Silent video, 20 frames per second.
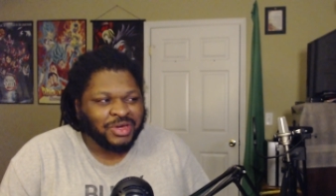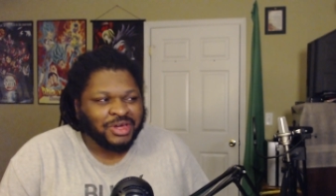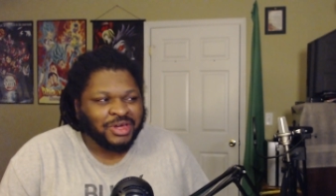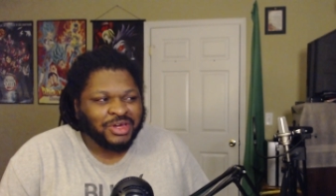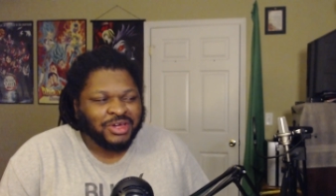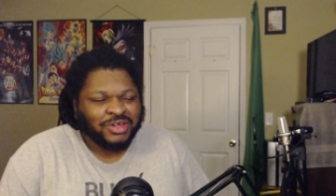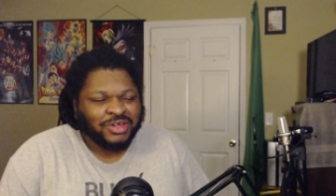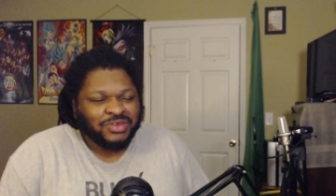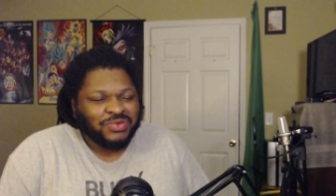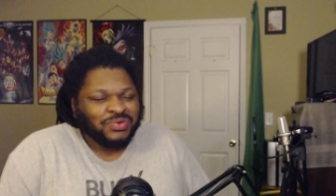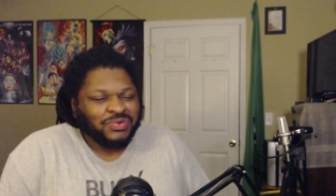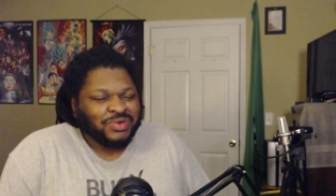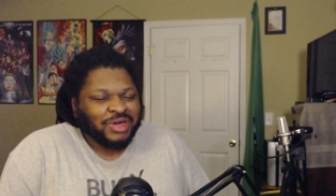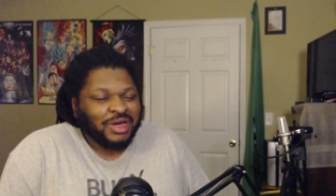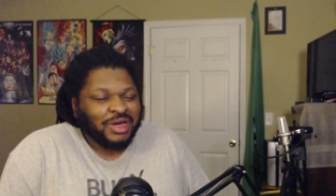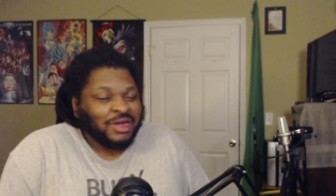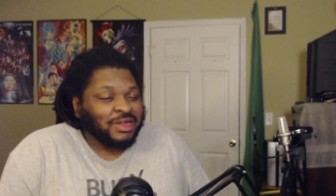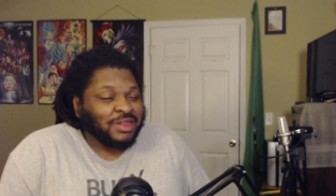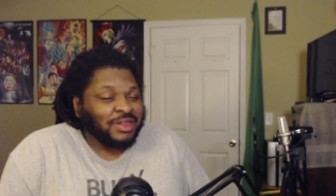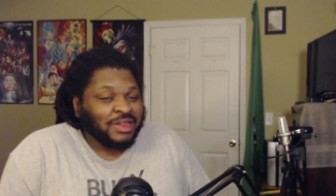do
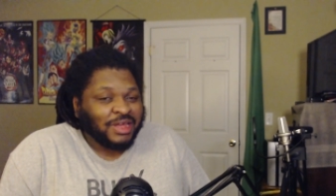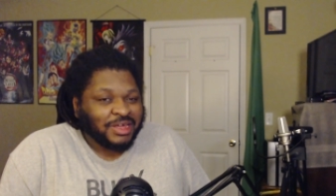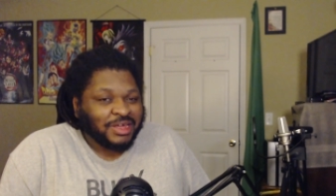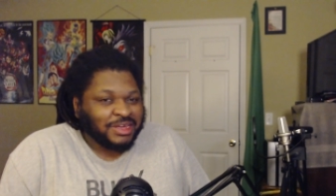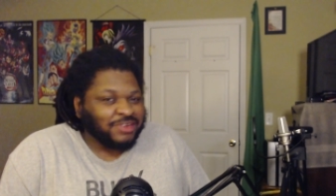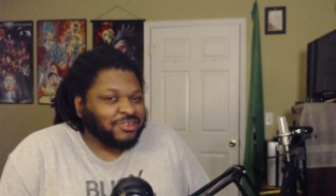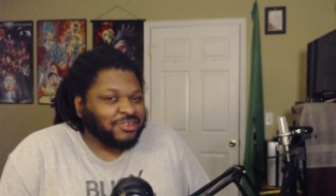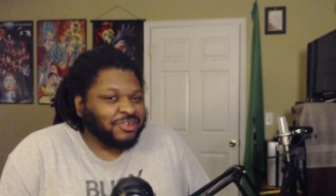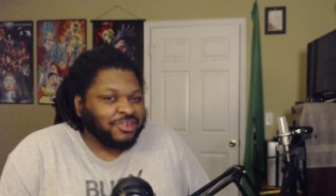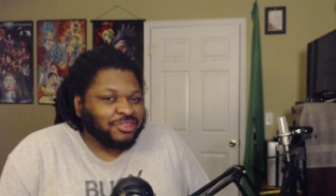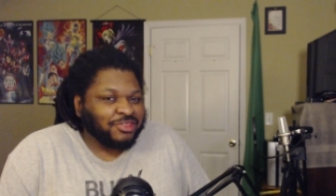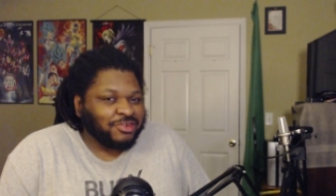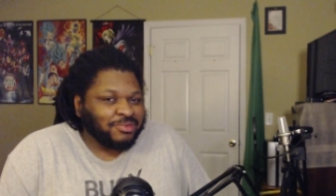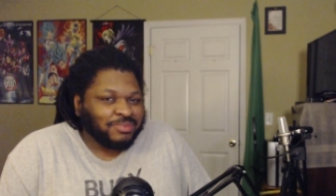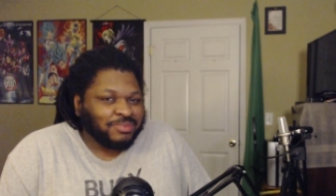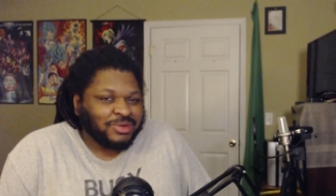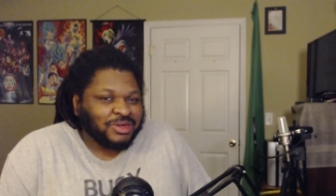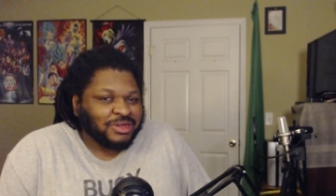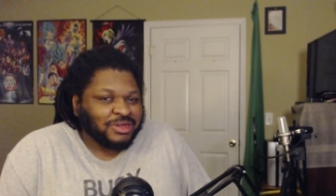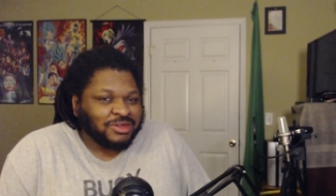kind of like each other,
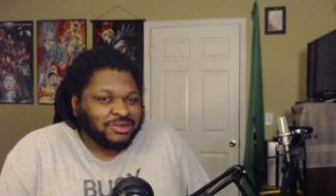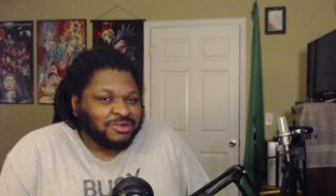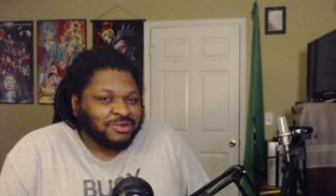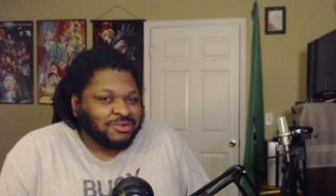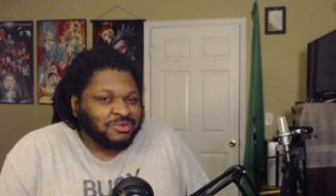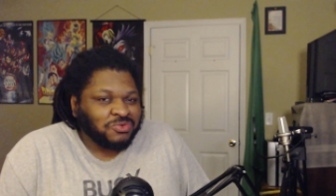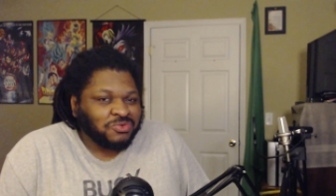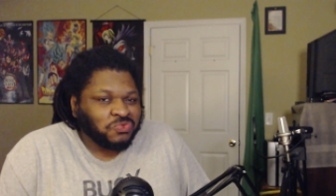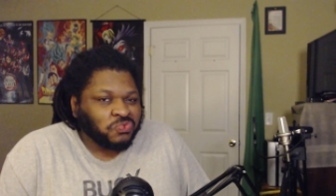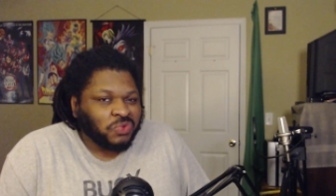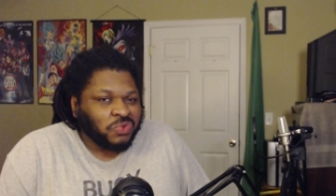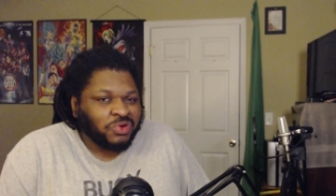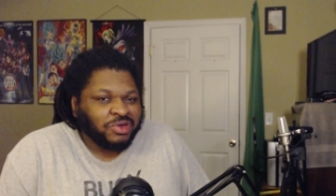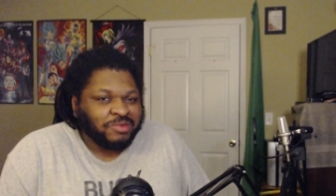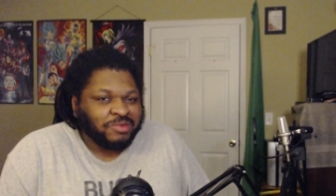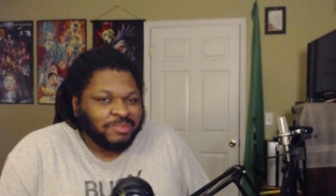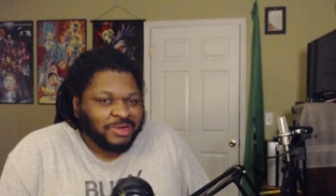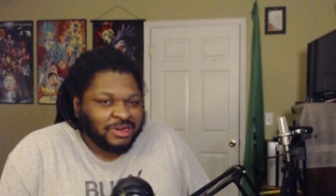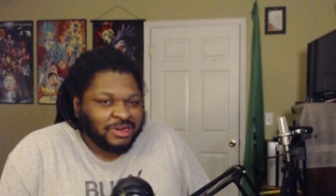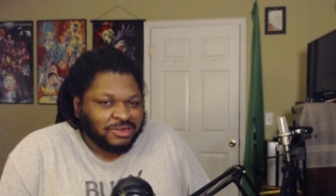but you won't
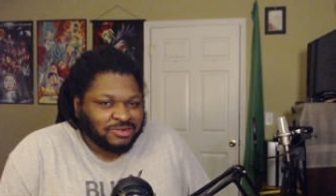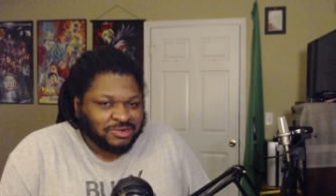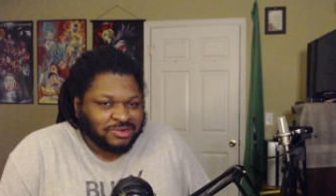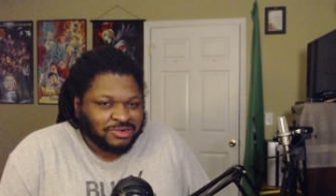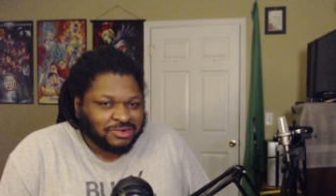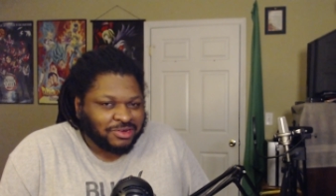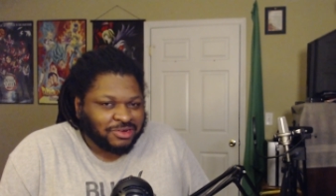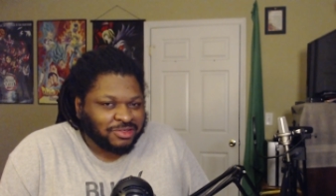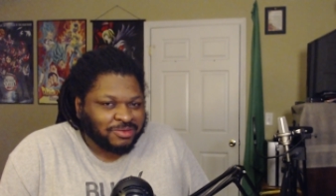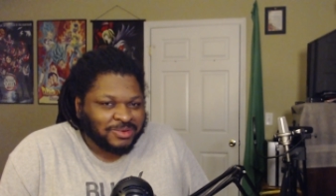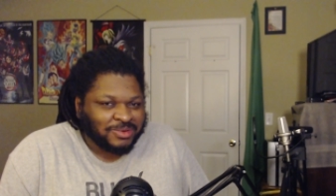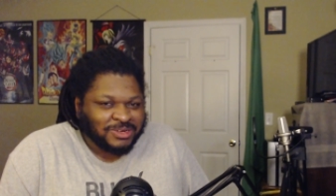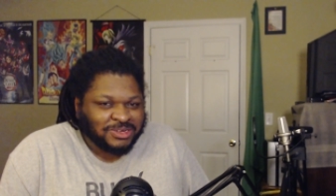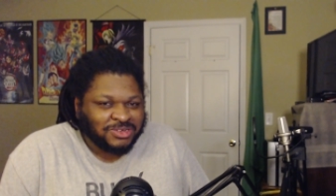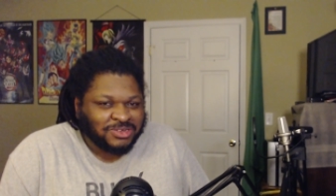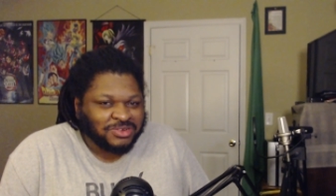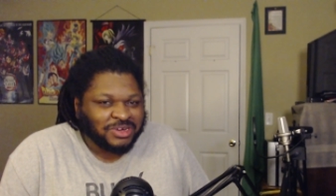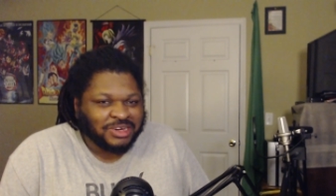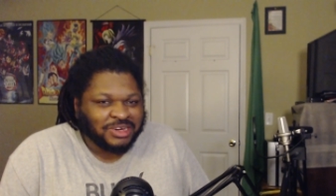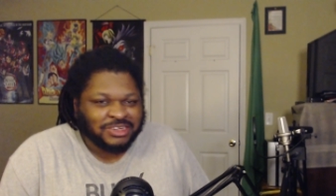admit it to each other because
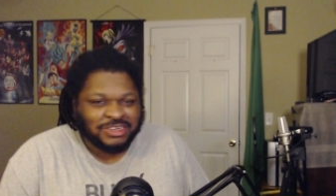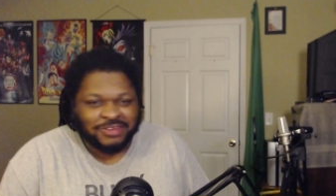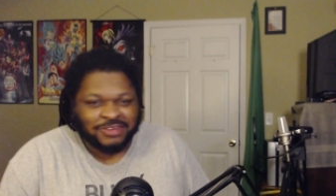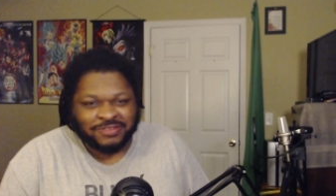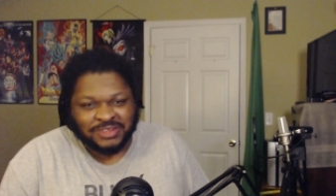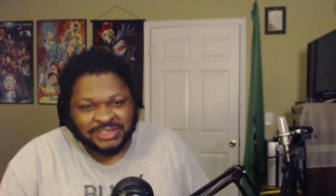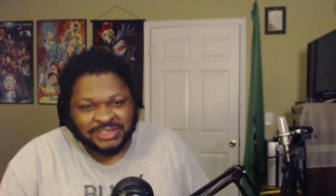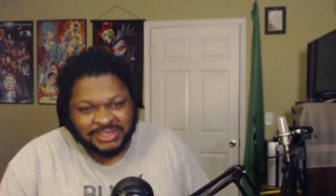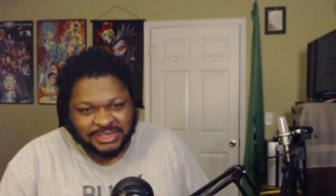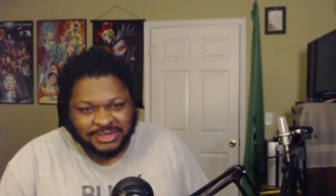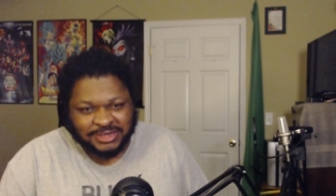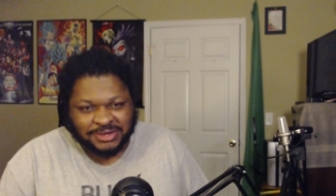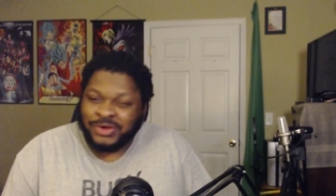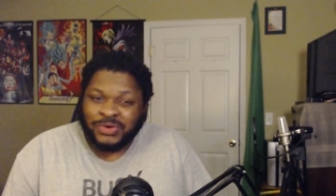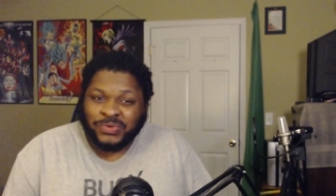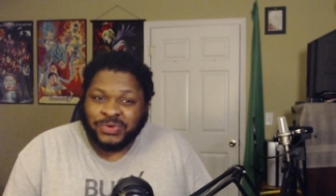you guys have this ego.